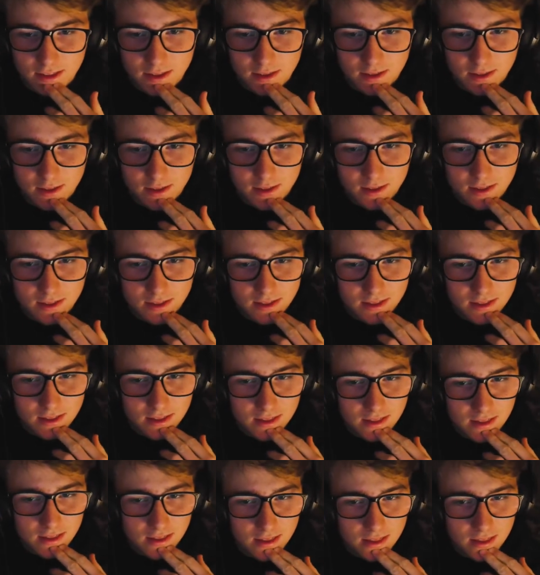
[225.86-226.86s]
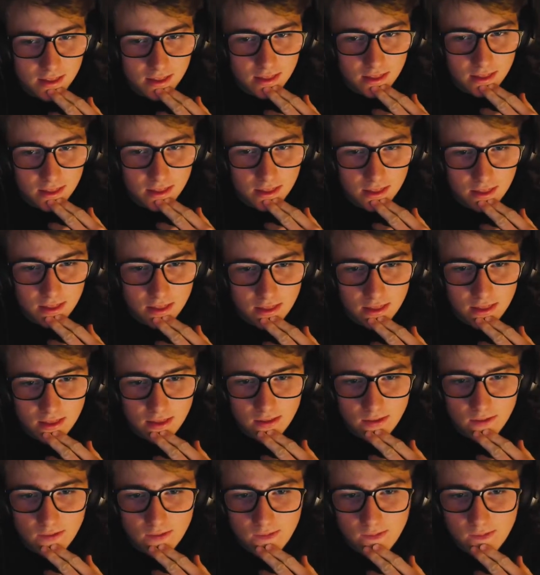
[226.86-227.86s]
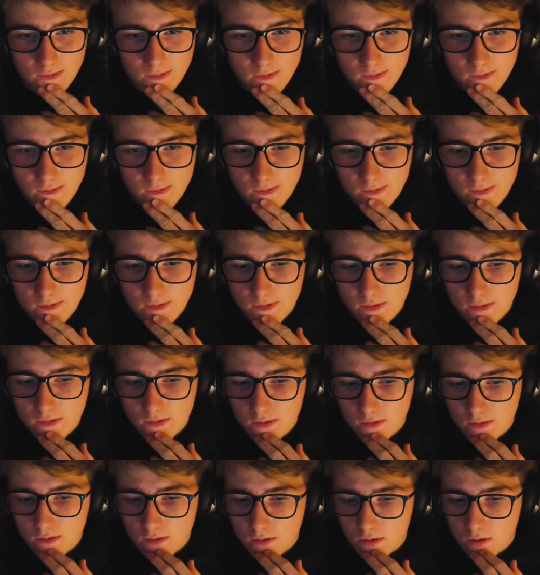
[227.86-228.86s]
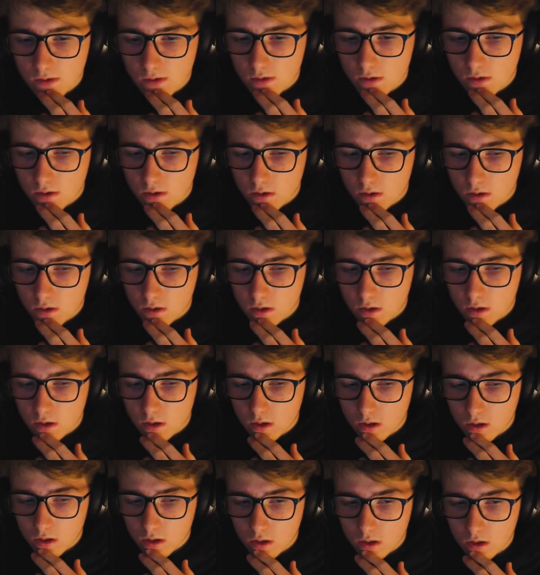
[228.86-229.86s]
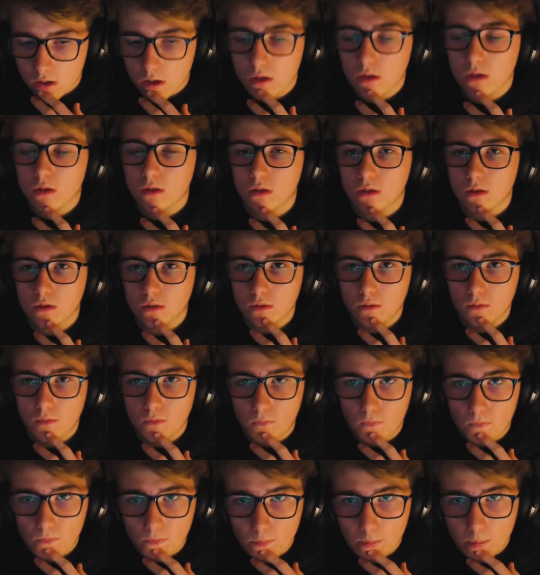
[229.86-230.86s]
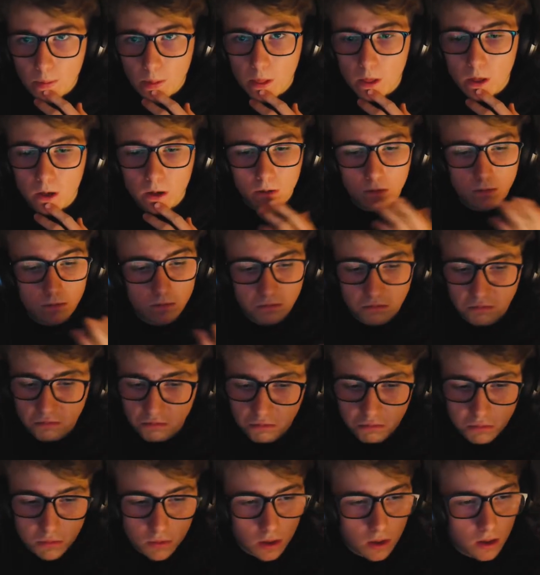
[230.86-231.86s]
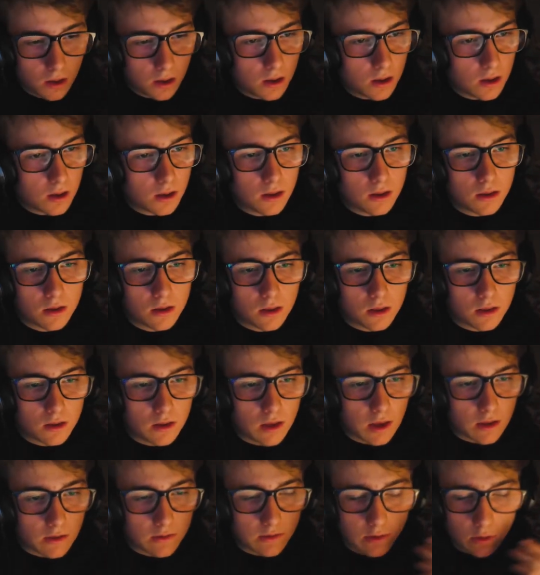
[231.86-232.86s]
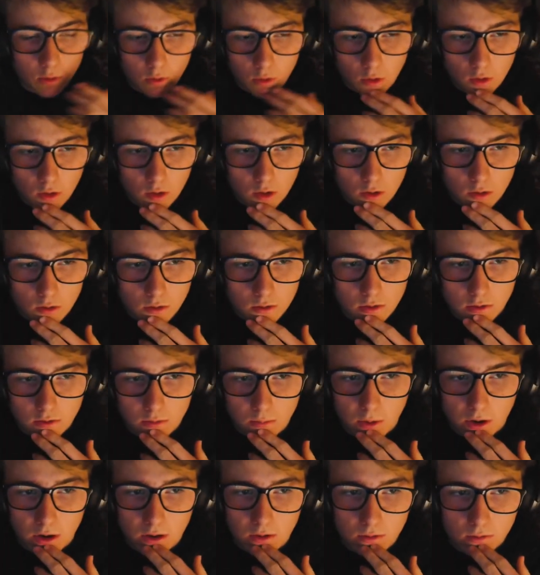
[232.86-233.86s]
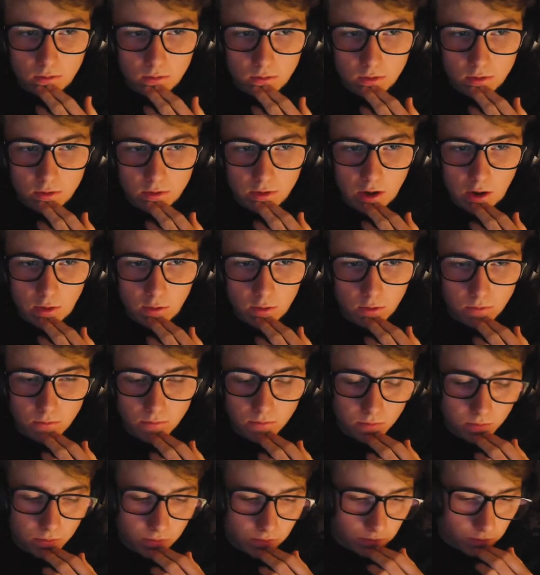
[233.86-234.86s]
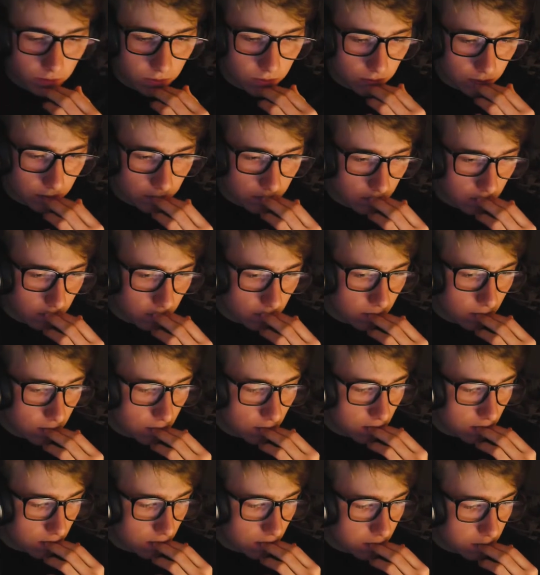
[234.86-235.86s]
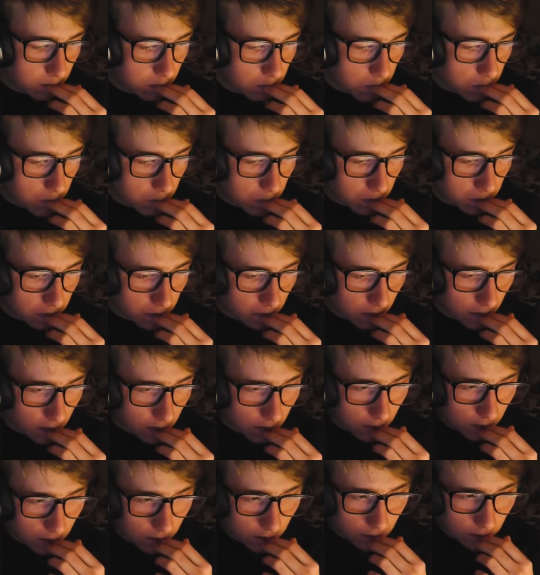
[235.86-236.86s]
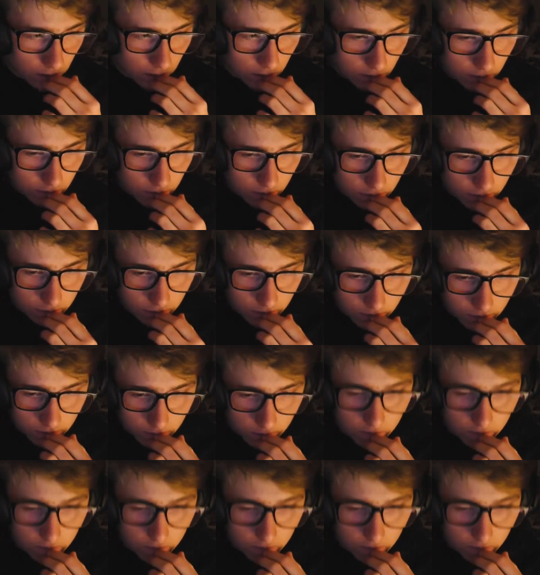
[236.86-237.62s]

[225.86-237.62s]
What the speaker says: So it's on the border of California and Arizona, I believe. Yeah, still no clue. Doesn't matter. Just carry on. So anyway, it's just this giant lake.